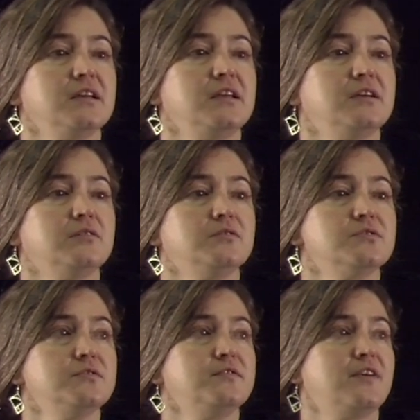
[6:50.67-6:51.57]
equal
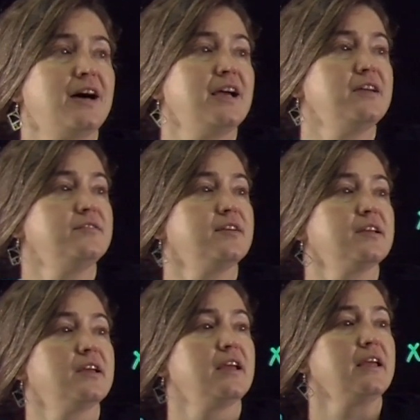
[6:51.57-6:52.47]
to 5,
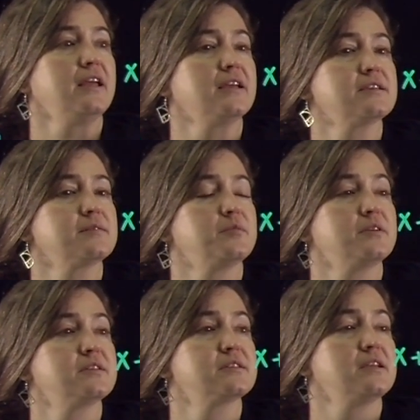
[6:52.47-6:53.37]
x
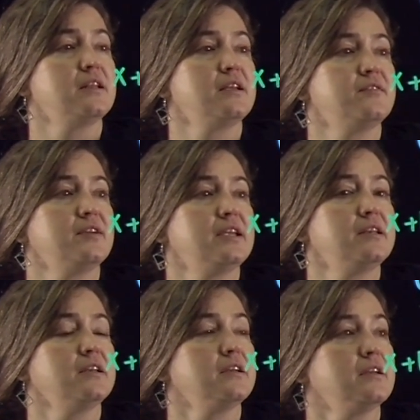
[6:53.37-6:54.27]
plus 11